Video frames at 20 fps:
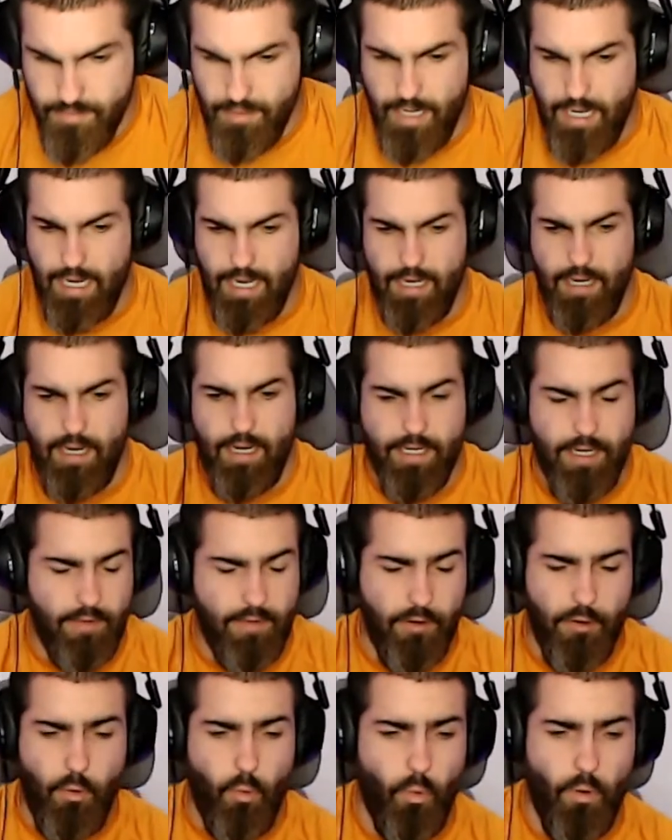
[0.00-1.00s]

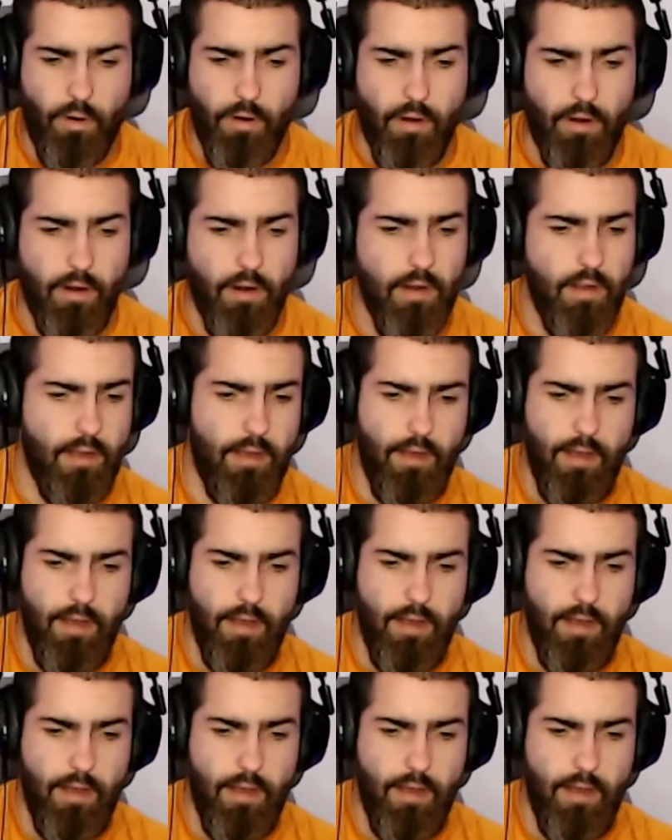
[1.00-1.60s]
another corner,